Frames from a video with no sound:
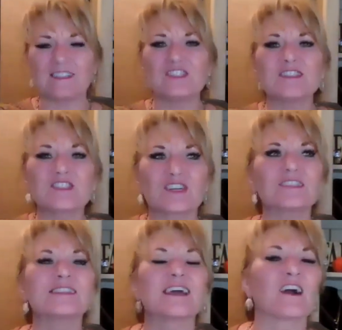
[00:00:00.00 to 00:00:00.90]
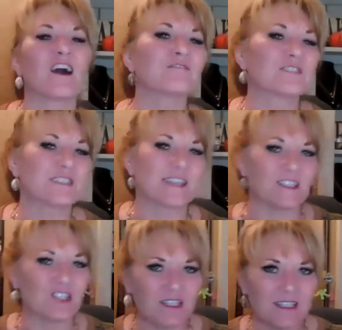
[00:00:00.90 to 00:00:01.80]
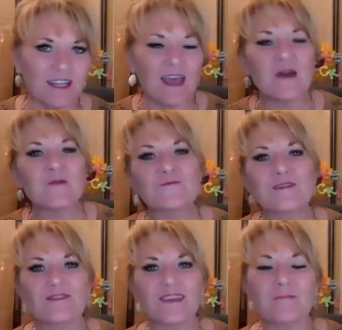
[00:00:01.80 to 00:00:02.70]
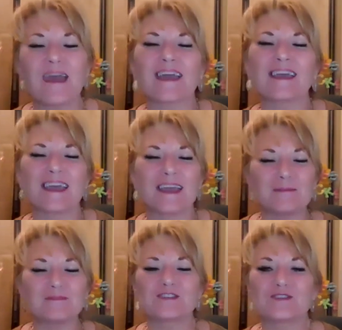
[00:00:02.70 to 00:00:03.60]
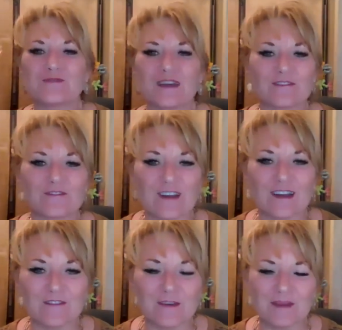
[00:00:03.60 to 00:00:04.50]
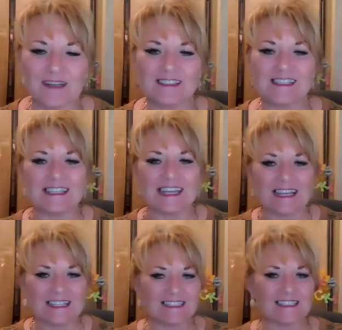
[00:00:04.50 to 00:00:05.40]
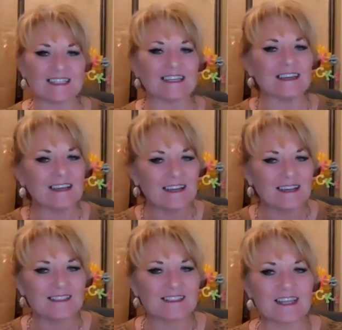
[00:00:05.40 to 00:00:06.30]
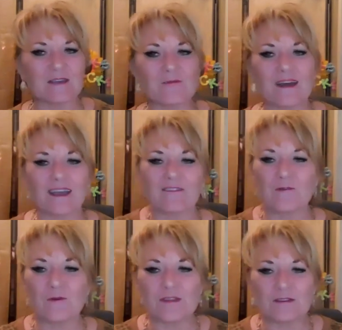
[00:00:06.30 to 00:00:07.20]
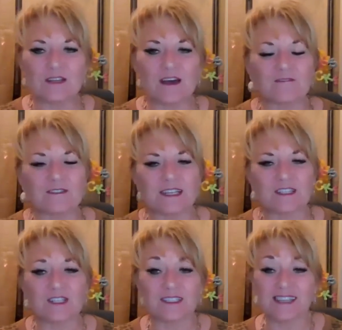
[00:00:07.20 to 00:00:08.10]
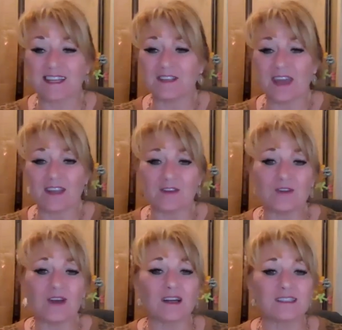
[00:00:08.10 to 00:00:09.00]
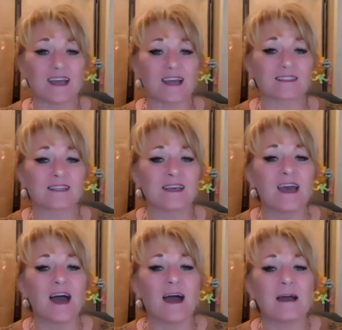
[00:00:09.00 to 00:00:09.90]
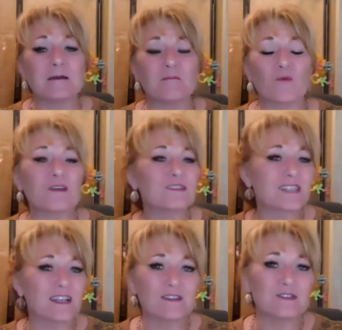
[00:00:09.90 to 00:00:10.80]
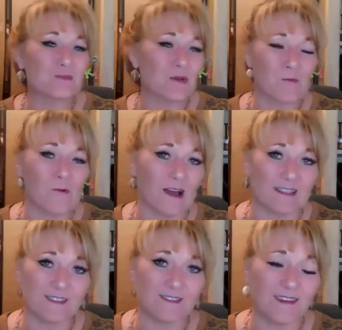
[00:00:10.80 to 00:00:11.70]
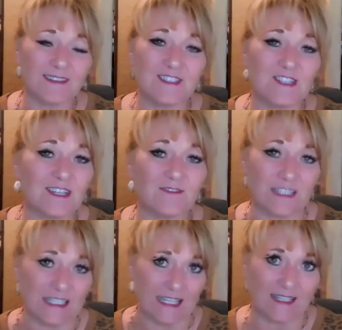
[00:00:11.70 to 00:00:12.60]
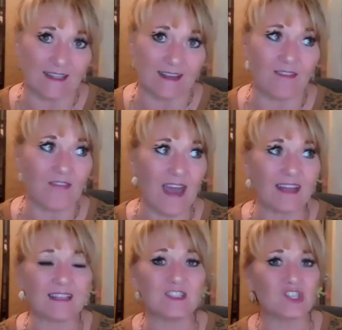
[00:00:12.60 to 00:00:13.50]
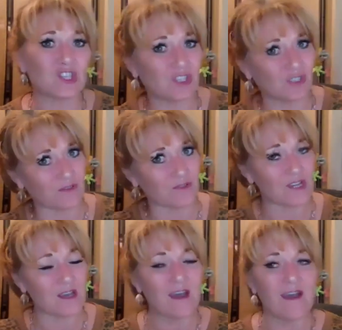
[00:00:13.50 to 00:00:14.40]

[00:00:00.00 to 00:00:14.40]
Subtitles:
It just starts that conversation with them and keeps you in front of them. And it's an easy segue for those conversations and new contacts. We're selling to a want instead of a need. And that is huge,